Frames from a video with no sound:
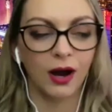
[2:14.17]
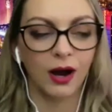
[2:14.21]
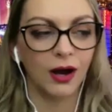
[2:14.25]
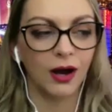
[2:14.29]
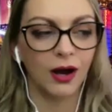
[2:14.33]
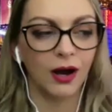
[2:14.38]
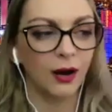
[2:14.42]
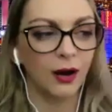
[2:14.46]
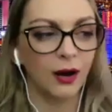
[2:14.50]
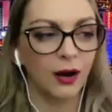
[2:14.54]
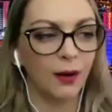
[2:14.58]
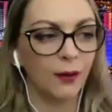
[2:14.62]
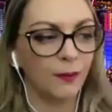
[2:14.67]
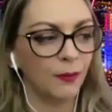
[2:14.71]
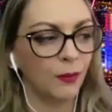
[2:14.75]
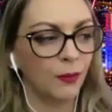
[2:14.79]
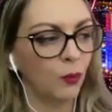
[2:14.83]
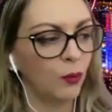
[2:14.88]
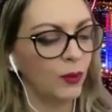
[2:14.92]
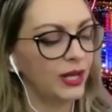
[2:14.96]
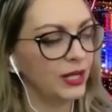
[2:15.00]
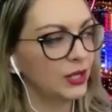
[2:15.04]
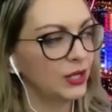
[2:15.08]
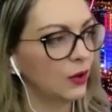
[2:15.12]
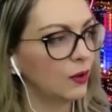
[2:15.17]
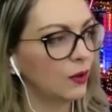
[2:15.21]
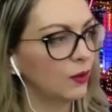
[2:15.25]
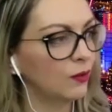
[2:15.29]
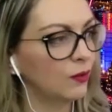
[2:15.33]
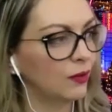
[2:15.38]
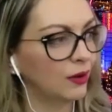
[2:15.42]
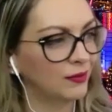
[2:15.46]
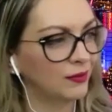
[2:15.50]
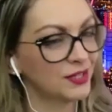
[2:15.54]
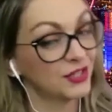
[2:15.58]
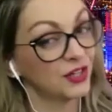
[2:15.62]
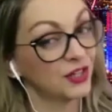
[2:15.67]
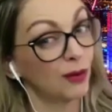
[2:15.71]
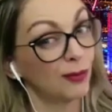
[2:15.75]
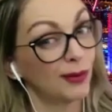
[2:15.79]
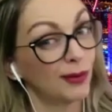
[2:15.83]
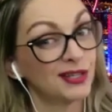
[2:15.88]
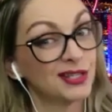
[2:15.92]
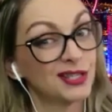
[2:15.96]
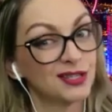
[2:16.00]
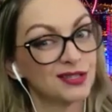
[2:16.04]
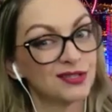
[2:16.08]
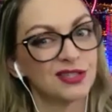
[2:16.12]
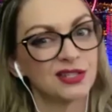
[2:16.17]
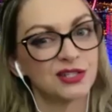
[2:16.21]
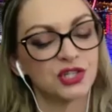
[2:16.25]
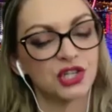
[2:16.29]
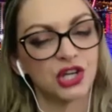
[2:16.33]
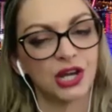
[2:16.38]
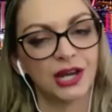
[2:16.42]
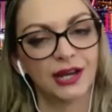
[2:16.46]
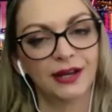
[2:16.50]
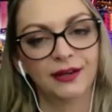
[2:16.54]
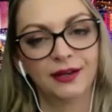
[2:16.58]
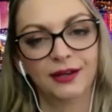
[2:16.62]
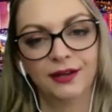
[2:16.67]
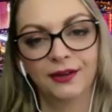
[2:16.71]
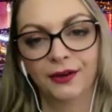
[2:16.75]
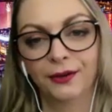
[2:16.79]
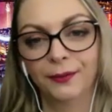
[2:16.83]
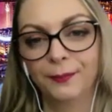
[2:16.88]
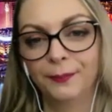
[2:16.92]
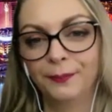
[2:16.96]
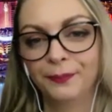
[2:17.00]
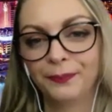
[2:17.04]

um, we don't. Starbucks is the chain here,